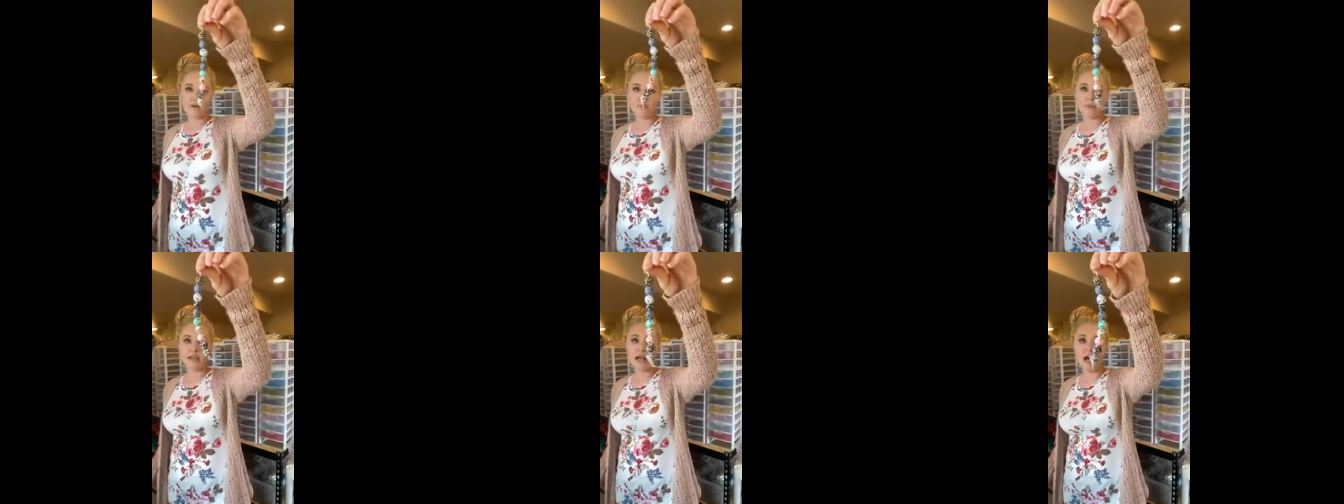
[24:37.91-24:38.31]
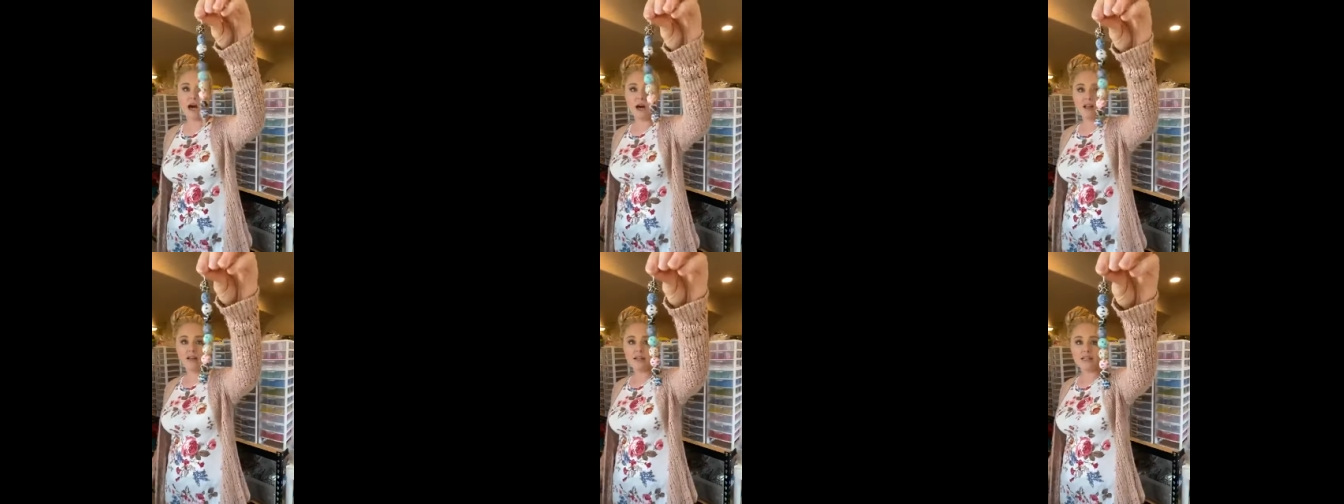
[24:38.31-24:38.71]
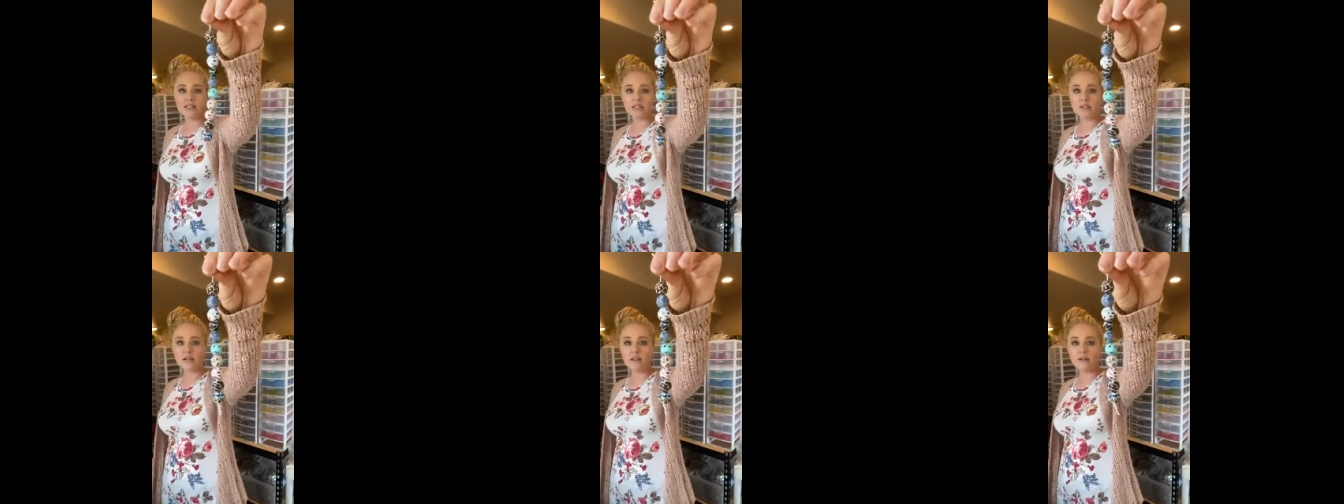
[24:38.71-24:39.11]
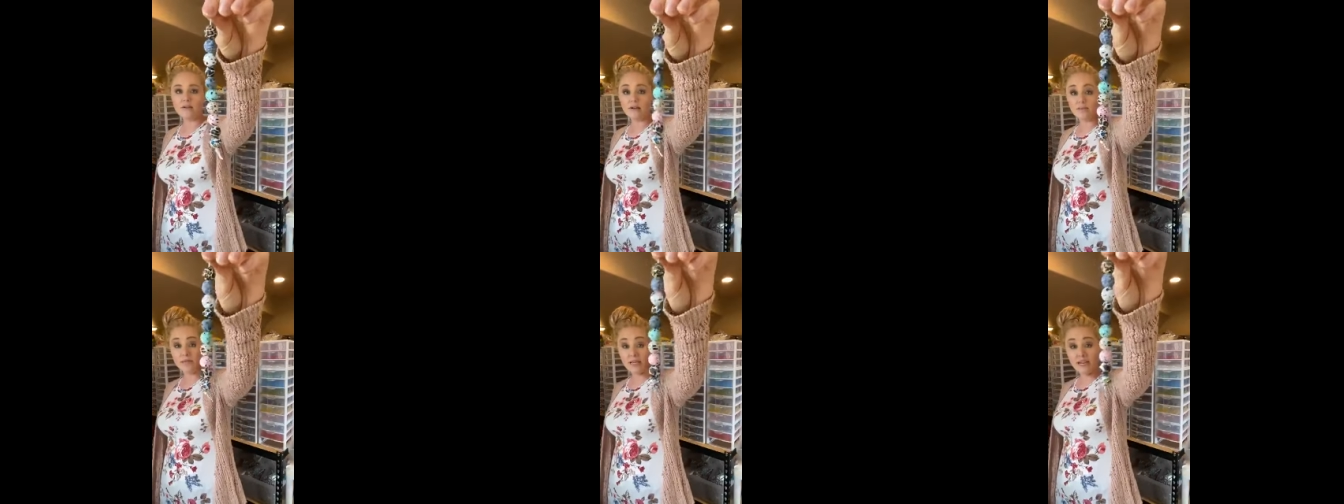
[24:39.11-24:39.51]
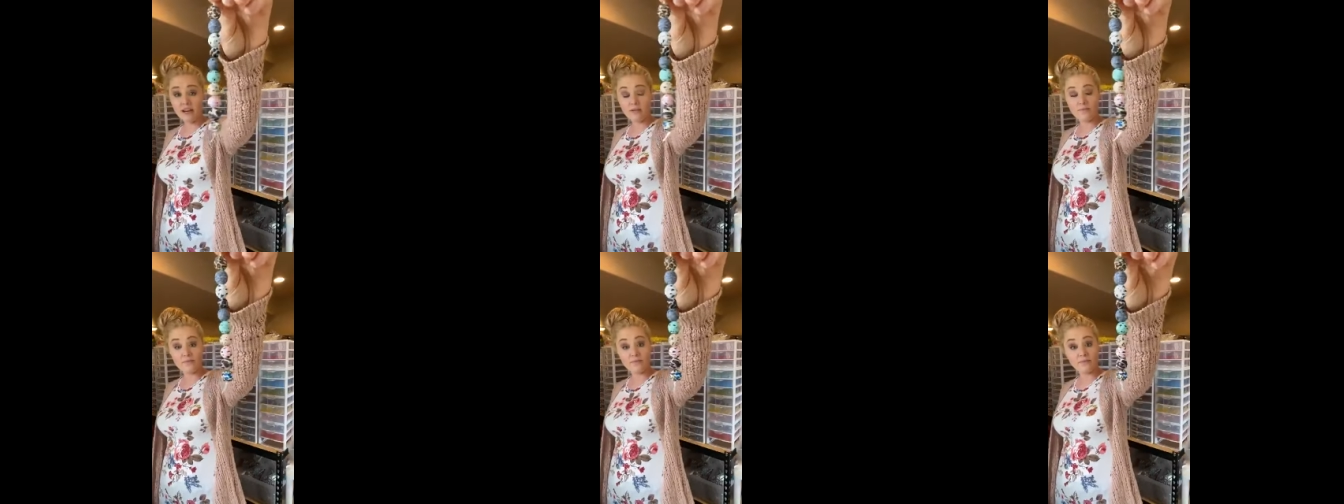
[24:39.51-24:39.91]
But yeah, all of these are on the website
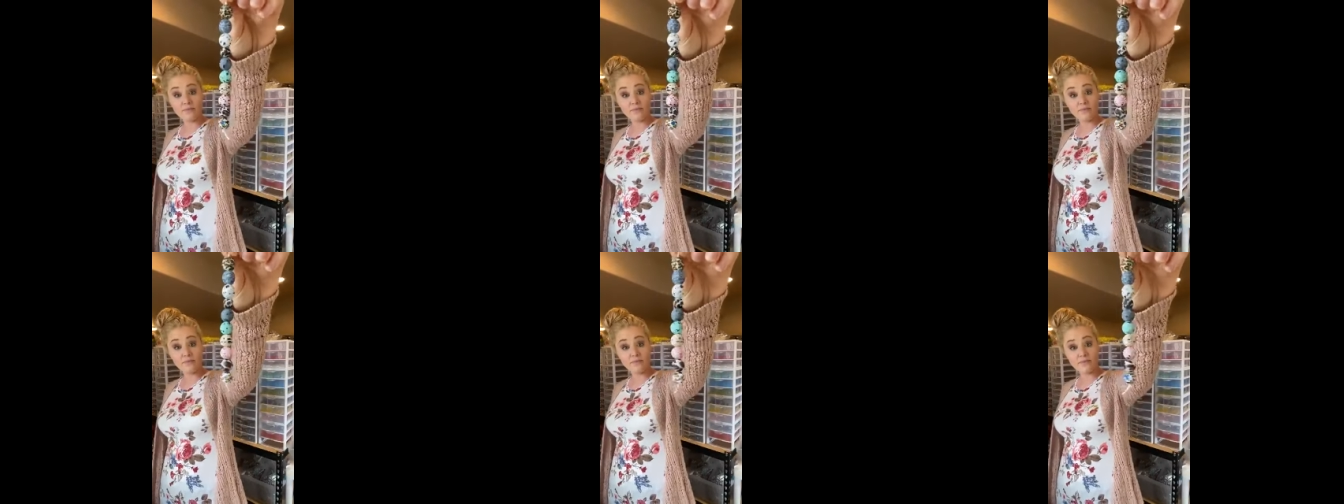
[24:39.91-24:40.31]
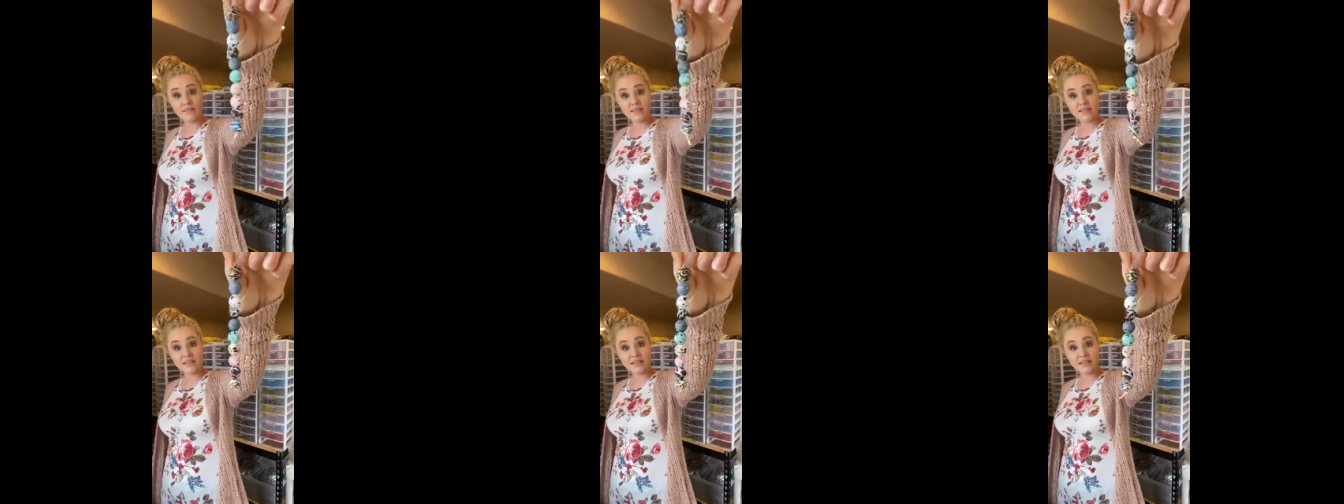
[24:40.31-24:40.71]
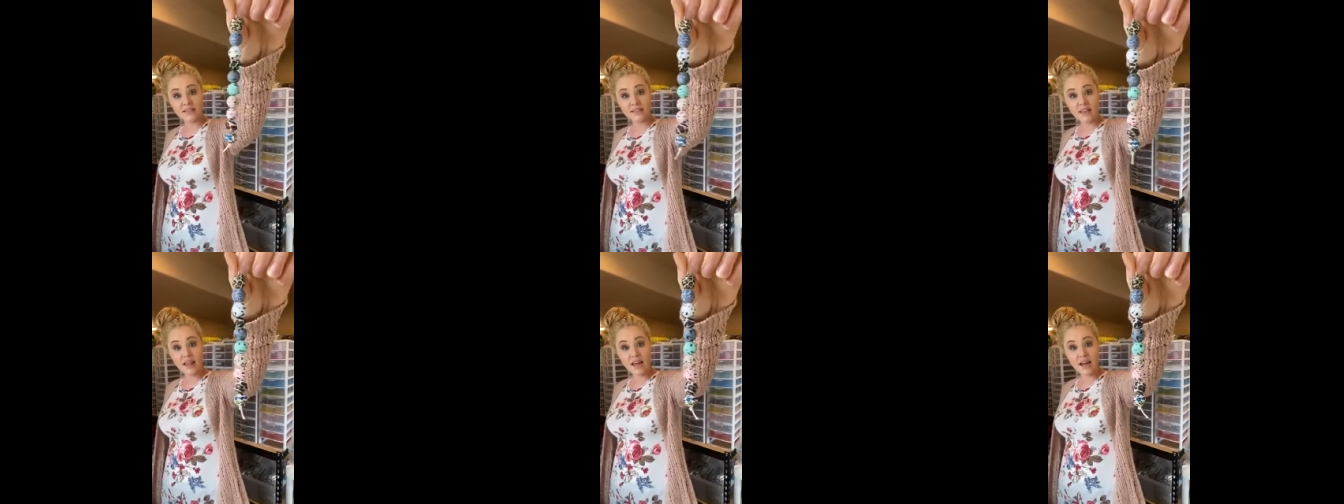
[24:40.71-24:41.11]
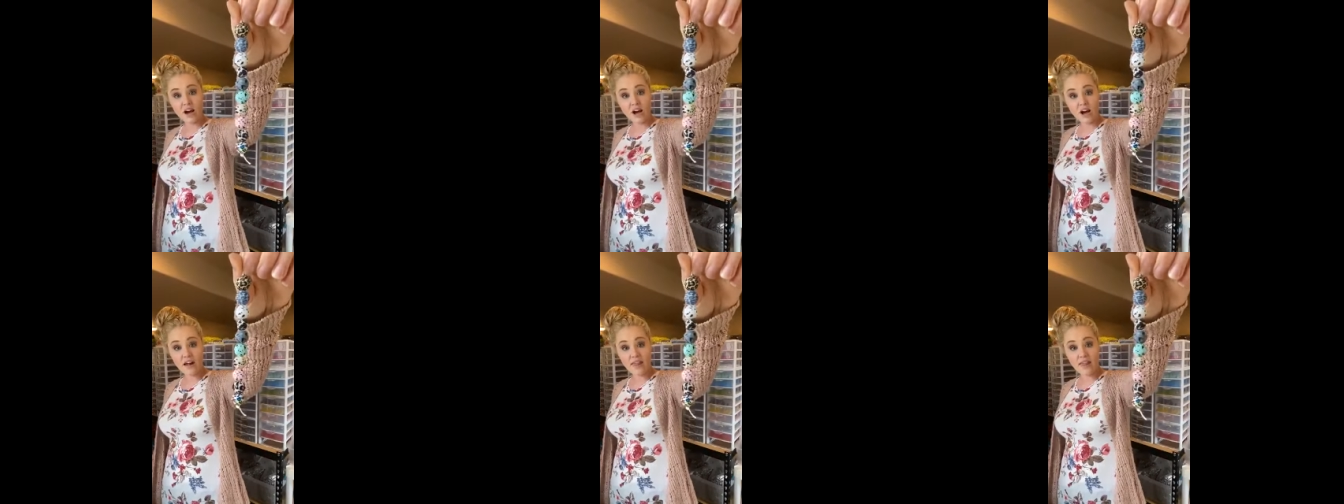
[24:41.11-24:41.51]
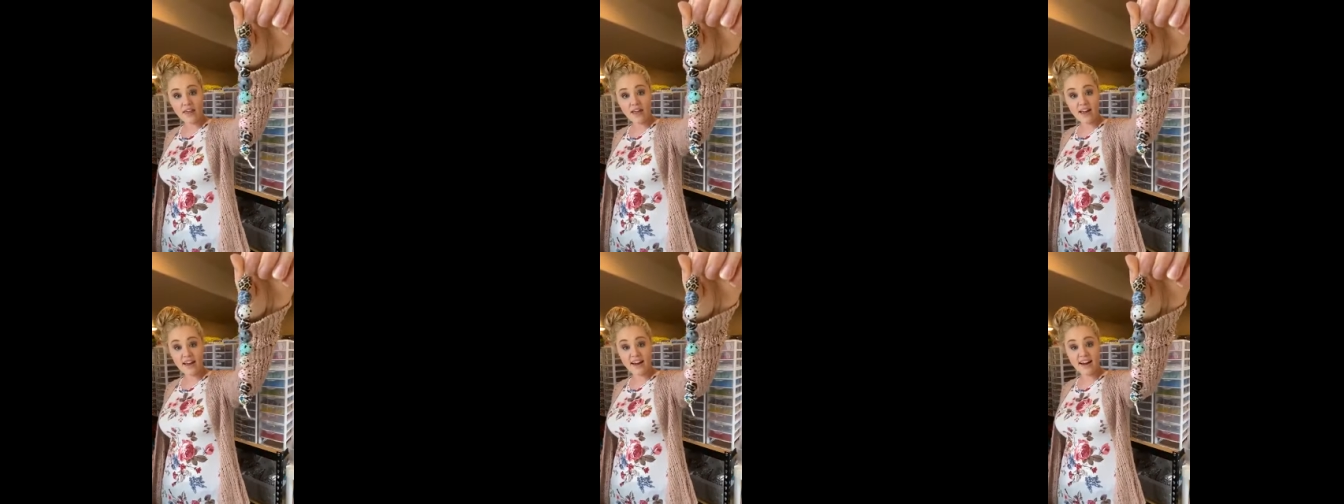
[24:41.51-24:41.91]
now. They are
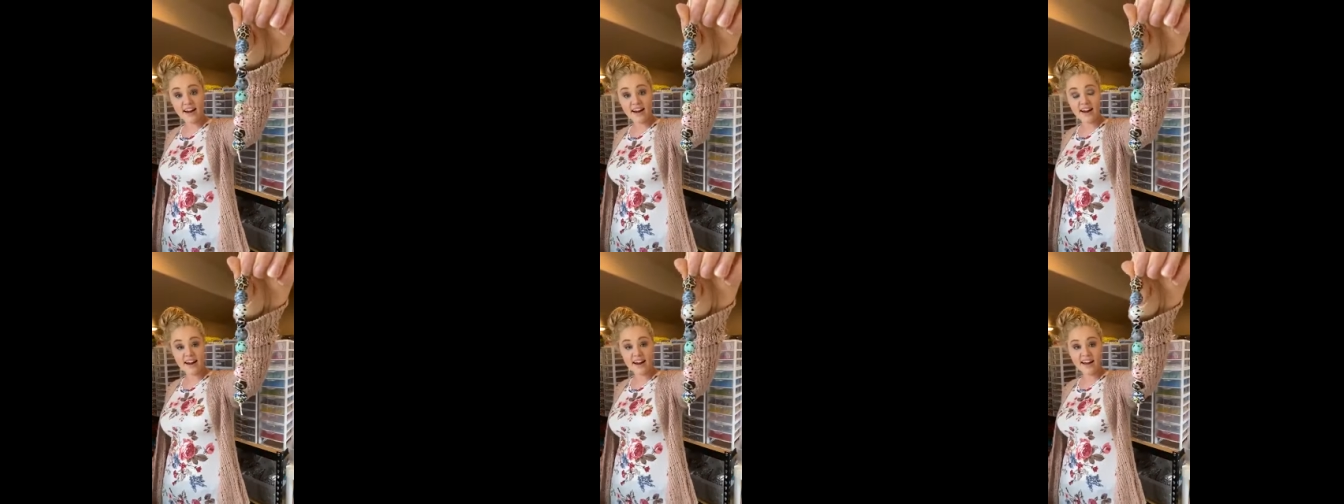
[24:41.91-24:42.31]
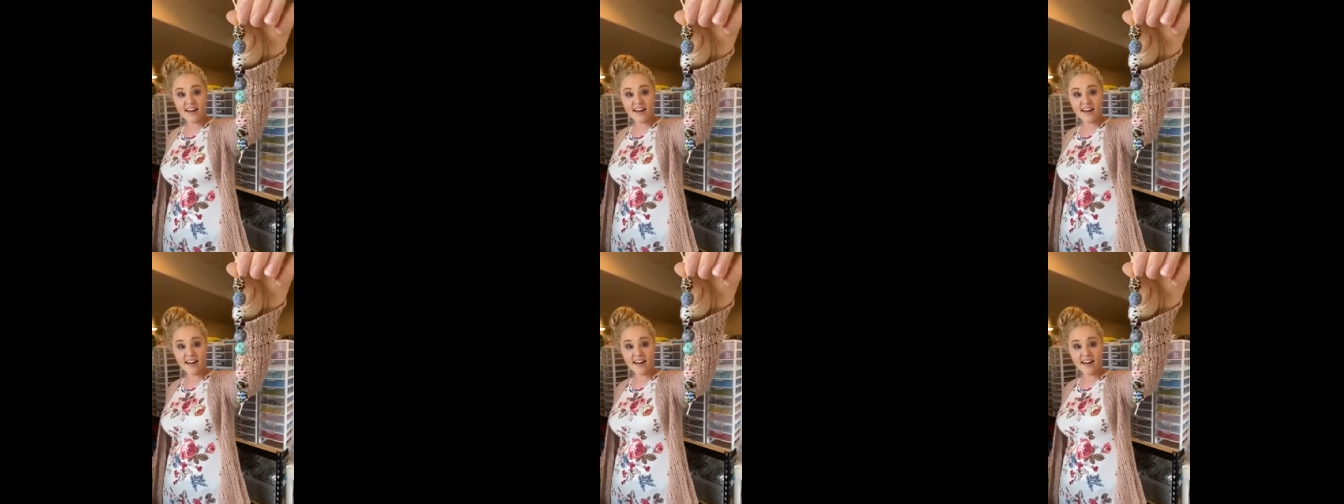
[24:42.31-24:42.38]
there.